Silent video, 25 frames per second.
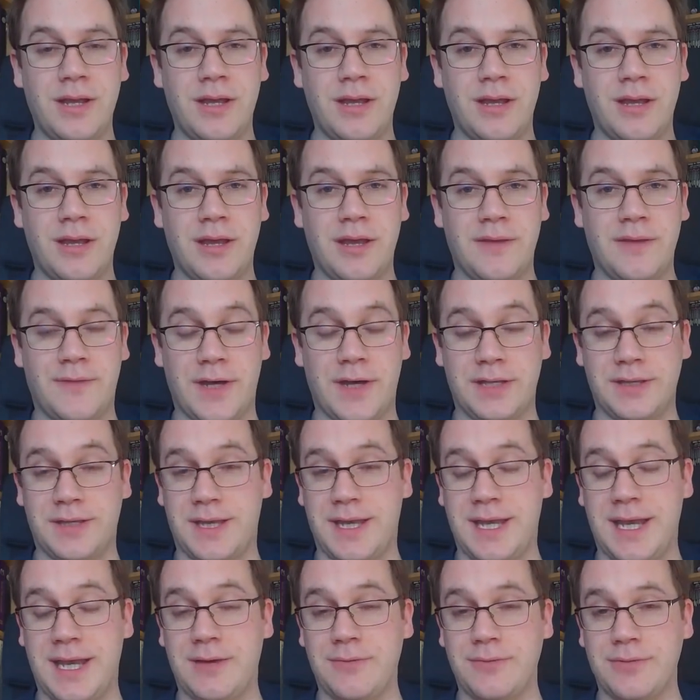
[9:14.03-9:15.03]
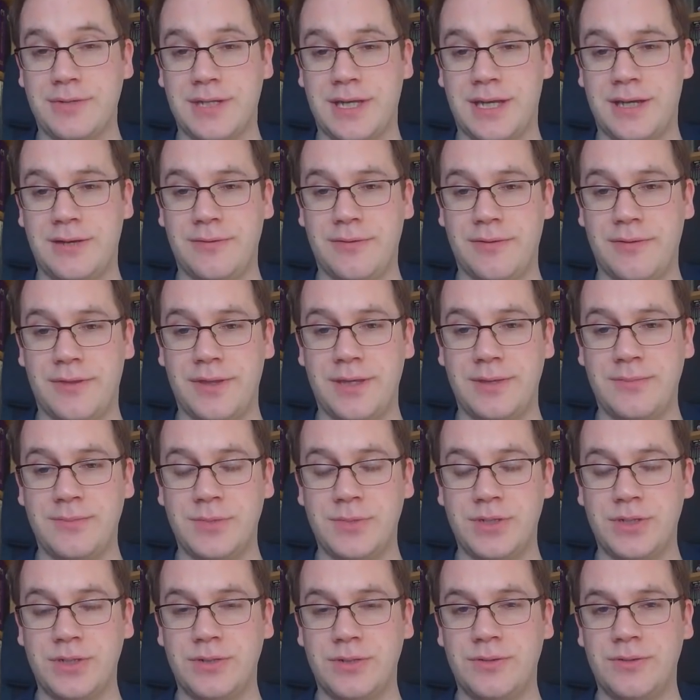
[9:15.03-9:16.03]
If I had the countdown theme
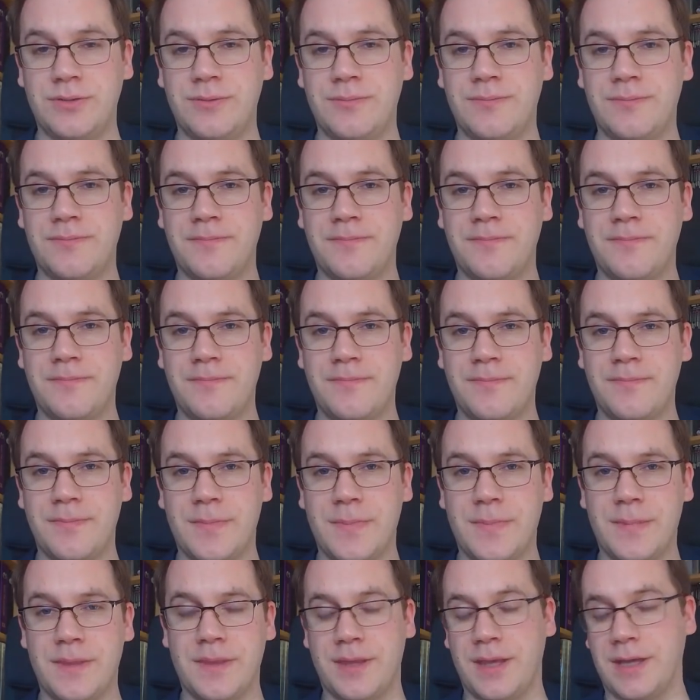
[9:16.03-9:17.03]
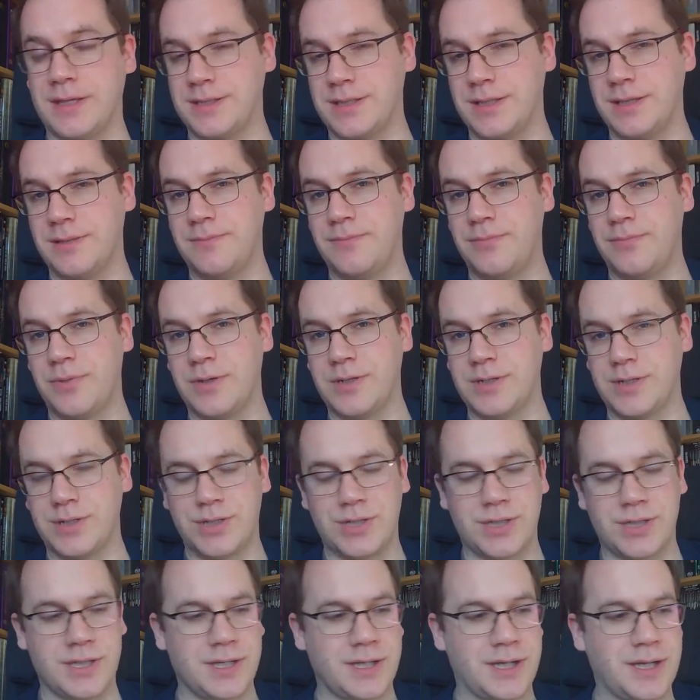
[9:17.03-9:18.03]
tune, that's a
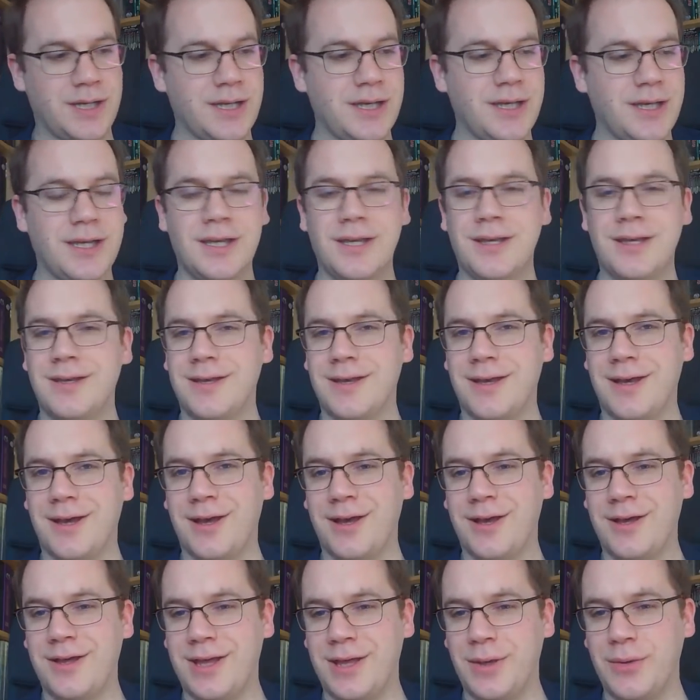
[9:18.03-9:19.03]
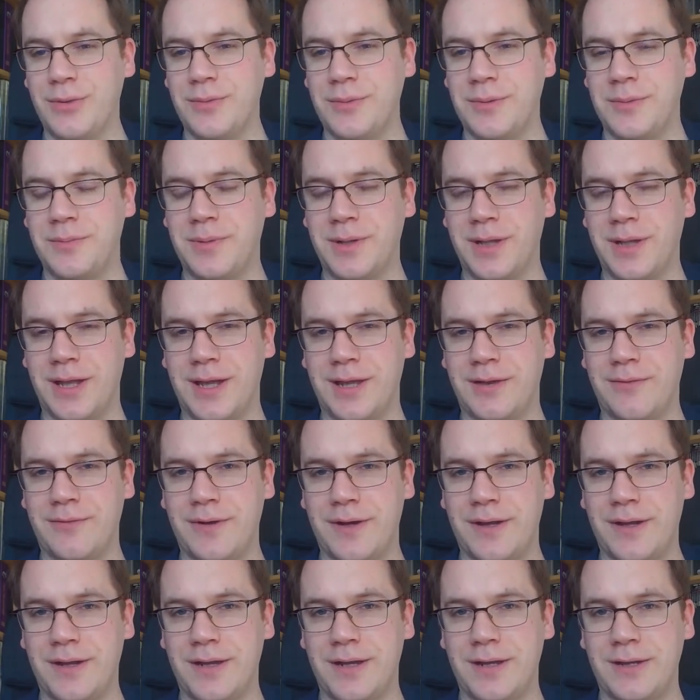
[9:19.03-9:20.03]
British thing, uh, it would be playing
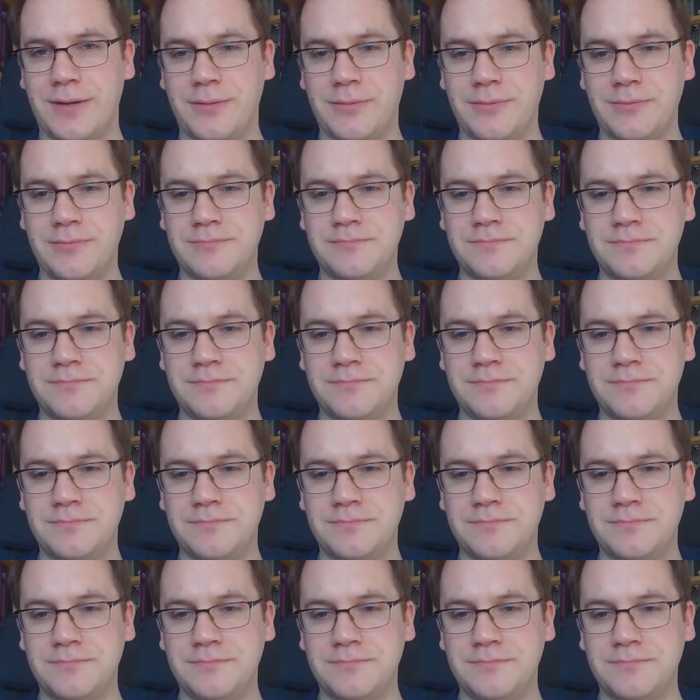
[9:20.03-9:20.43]
right now.